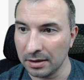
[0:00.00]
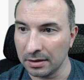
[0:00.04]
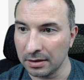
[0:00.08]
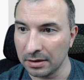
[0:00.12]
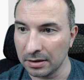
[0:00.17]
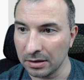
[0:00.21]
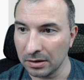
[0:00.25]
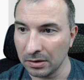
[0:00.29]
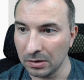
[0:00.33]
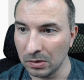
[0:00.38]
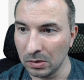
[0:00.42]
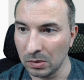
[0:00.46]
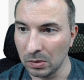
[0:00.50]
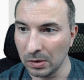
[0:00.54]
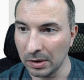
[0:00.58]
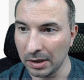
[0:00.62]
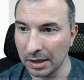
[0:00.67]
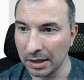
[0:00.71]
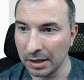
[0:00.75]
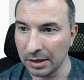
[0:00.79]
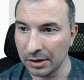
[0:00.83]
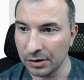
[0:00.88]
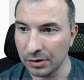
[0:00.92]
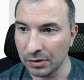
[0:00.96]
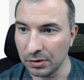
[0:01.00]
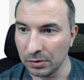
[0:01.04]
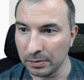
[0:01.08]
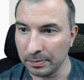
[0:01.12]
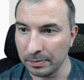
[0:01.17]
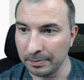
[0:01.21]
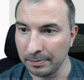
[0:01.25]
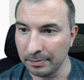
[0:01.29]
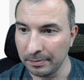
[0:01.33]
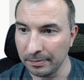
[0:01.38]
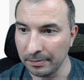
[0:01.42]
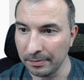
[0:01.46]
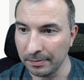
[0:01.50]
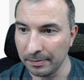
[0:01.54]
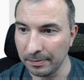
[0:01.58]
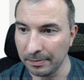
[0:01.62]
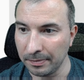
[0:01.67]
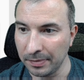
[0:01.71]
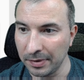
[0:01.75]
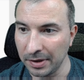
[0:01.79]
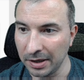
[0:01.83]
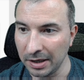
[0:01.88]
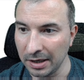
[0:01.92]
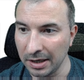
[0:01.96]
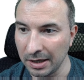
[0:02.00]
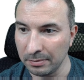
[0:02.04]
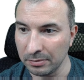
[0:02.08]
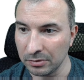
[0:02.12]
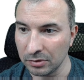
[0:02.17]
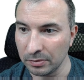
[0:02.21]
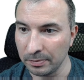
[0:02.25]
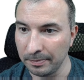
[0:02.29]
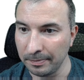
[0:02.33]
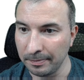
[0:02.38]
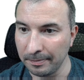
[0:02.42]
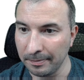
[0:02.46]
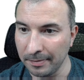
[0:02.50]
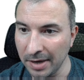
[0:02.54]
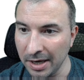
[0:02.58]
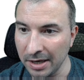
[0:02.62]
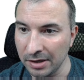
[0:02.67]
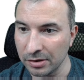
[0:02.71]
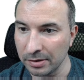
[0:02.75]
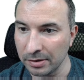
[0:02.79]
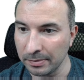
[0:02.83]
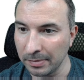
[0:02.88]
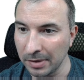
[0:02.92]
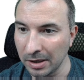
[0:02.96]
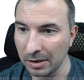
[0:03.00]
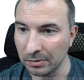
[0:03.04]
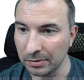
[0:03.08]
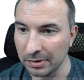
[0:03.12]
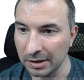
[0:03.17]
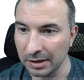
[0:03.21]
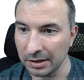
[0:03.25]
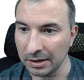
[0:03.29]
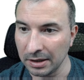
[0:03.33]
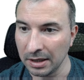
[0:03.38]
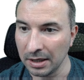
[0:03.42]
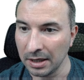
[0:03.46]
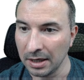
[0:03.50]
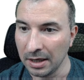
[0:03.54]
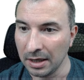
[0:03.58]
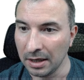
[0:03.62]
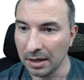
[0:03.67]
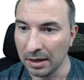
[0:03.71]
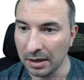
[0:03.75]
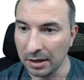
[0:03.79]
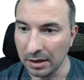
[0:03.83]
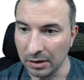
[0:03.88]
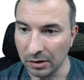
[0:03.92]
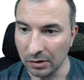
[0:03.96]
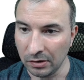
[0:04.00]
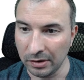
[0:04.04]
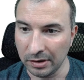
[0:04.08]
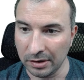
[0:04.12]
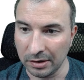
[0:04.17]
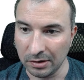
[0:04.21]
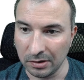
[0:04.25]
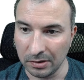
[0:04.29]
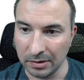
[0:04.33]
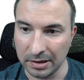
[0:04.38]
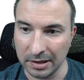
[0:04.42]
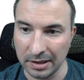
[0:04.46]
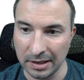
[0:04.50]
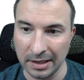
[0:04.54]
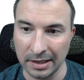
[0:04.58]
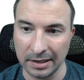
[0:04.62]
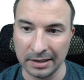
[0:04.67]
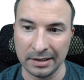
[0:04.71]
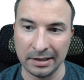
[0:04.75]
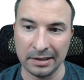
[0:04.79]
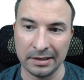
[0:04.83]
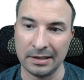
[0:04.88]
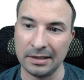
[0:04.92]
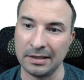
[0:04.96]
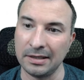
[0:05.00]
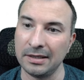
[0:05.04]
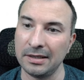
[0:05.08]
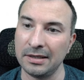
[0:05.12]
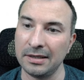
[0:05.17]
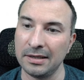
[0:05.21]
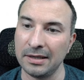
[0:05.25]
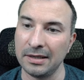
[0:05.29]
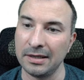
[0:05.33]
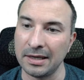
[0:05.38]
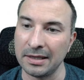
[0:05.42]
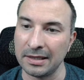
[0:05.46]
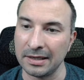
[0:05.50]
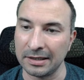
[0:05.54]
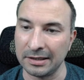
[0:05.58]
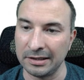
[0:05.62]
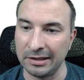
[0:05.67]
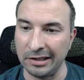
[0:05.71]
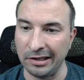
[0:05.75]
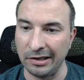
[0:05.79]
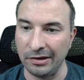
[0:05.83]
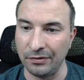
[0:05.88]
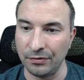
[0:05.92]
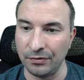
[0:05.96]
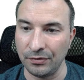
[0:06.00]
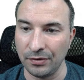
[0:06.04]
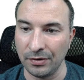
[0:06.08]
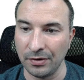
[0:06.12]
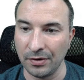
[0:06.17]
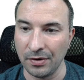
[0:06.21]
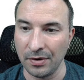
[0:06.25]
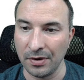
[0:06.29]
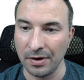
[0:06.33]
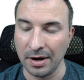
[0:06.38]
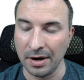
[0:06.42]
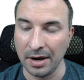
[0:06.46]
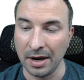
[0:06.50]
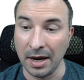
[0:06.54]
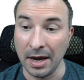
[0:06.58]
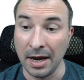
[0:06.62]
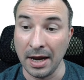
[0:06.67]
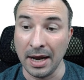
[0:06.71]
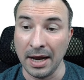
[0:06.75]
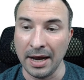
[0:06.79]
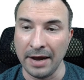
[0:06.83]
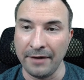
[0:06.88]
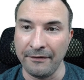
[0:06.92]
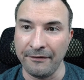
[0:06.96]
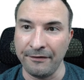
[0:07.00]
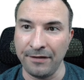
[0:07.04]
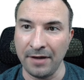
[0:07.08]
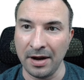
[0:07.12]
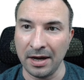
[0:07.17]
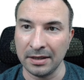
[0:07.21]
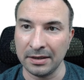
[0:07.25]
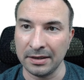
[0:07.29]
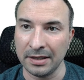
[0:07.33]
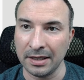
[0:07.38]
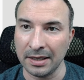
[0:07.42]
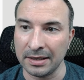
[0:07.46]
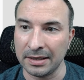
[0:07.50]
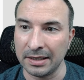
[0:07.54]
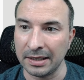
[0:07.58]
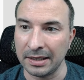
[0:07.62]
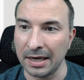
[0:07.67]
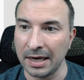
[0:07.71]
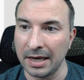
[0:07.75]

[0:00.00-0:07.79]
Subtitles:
So I should be able to mention about it. You need to select it as active. Fantastic.